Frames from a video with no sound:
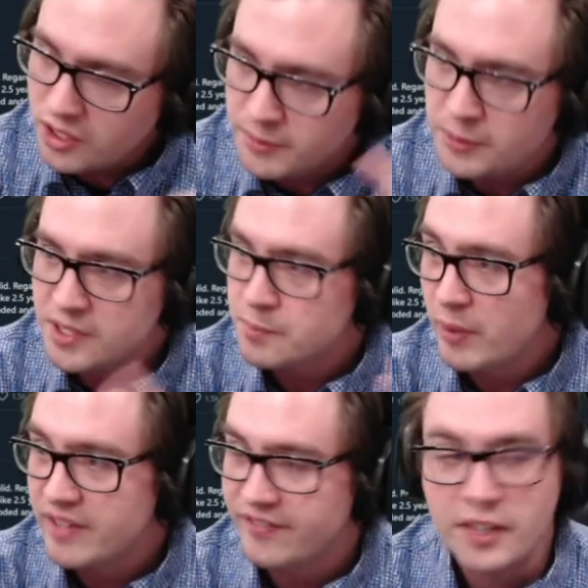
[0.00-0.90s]
community is
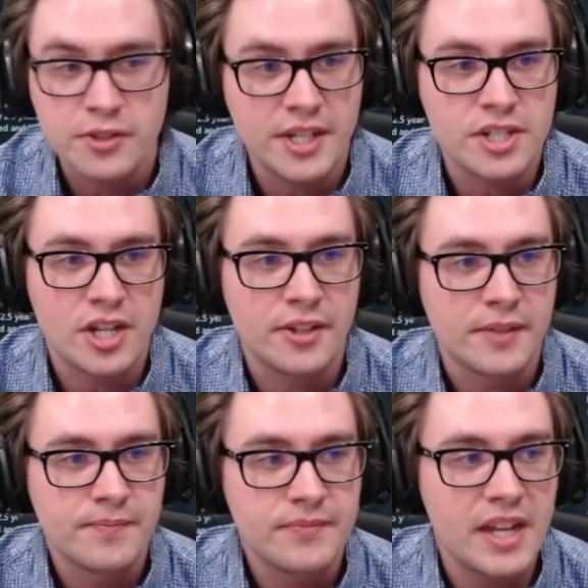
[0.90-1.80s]
pointing fingers at each other,
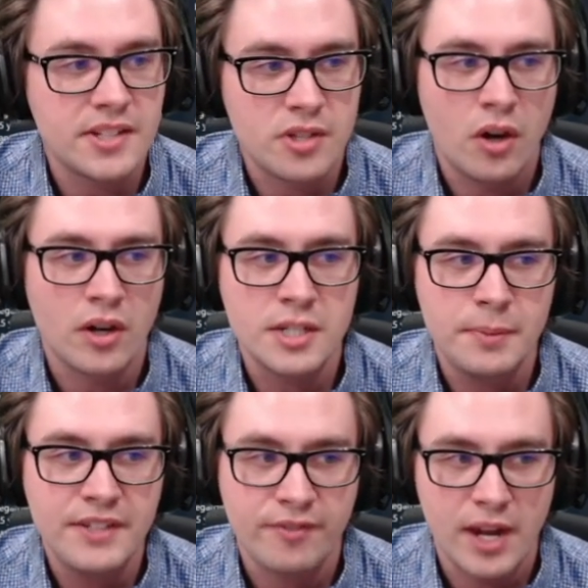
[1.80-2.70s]
and it's hard to
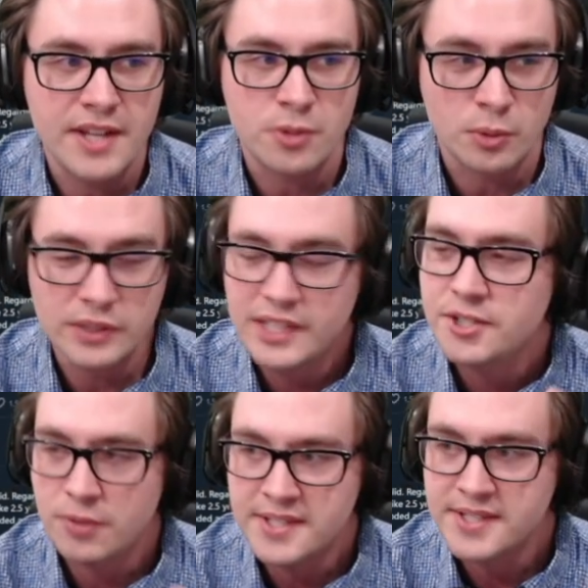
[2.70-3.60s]
be friends or really
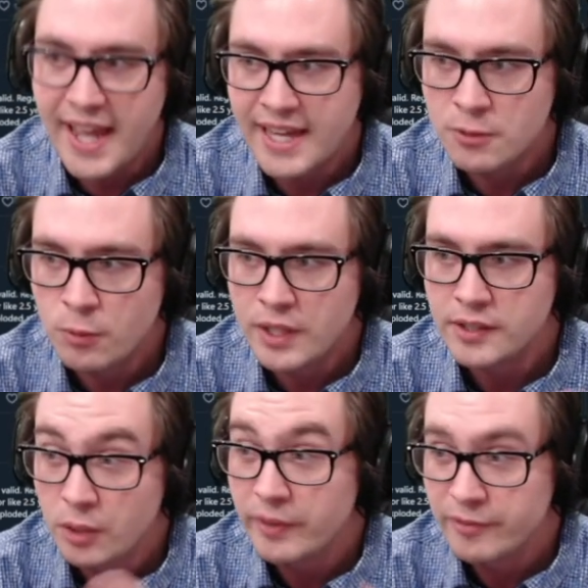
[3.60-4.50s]
trust anyone
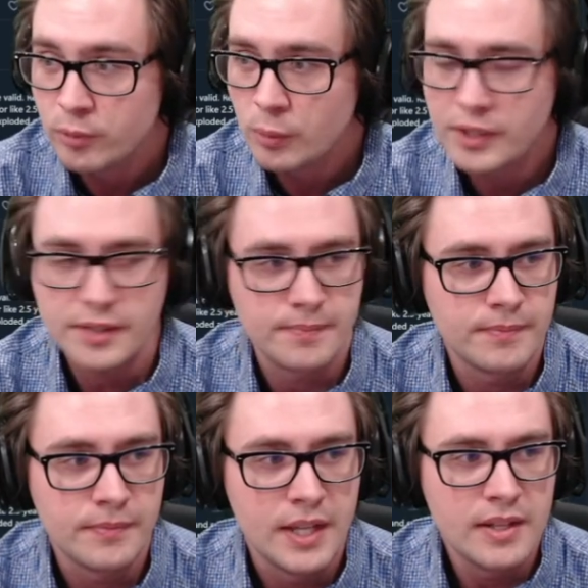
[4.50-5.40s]
going forward.
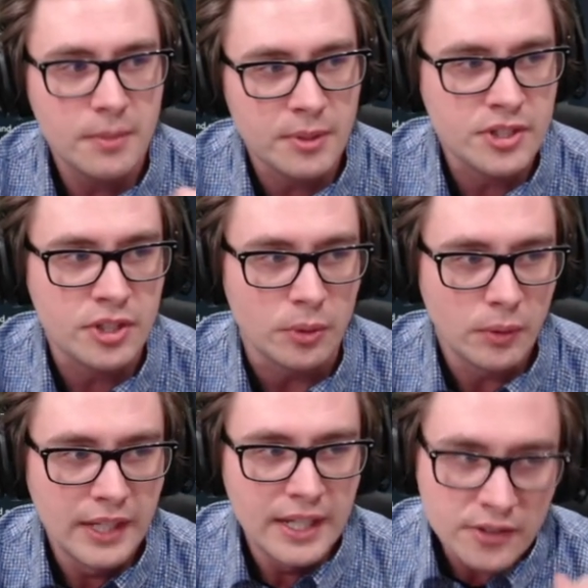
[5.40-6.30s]
Number 2,
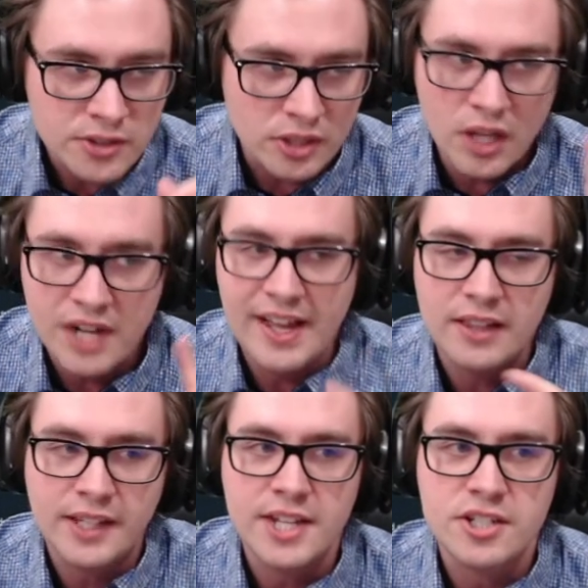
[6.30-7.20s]
there's a lot of
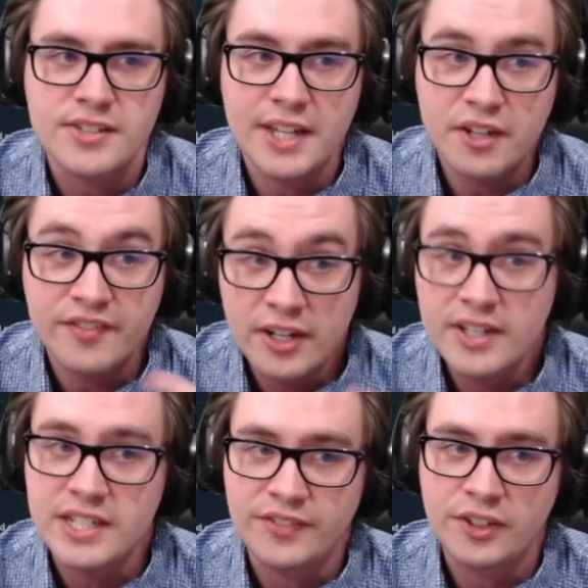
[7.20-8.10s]
allegations that are very
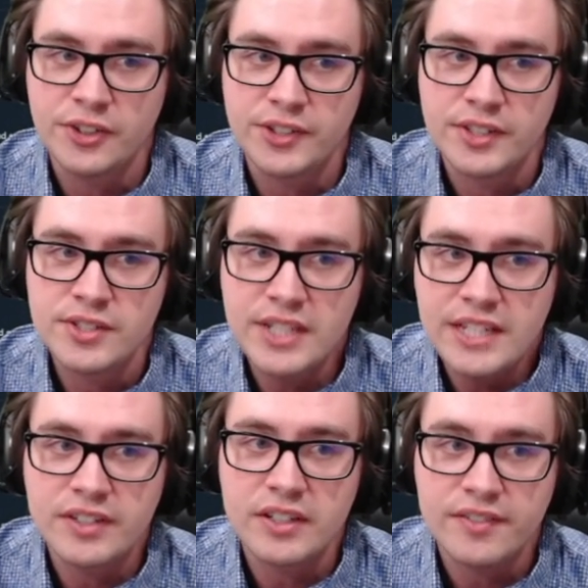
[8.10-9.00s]
difficult to
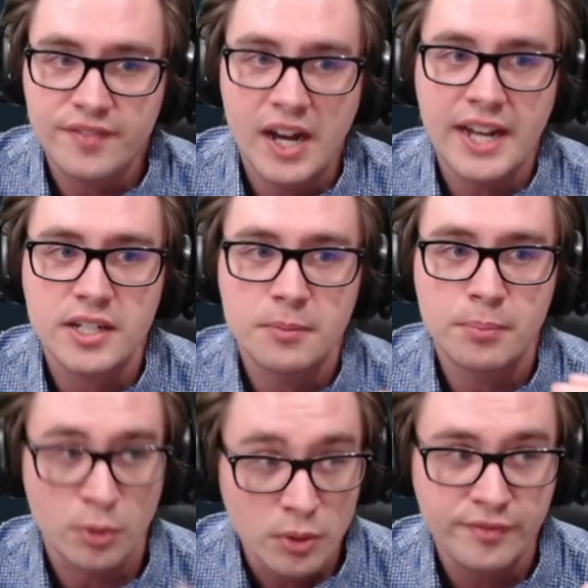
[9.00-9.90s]
even find
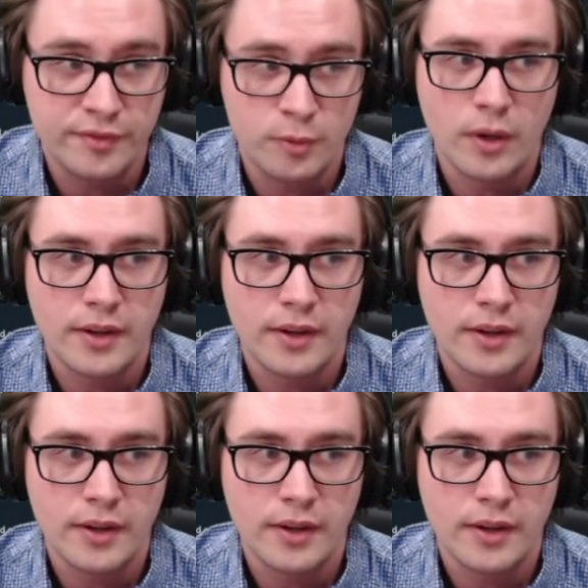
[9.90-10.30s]
proof for.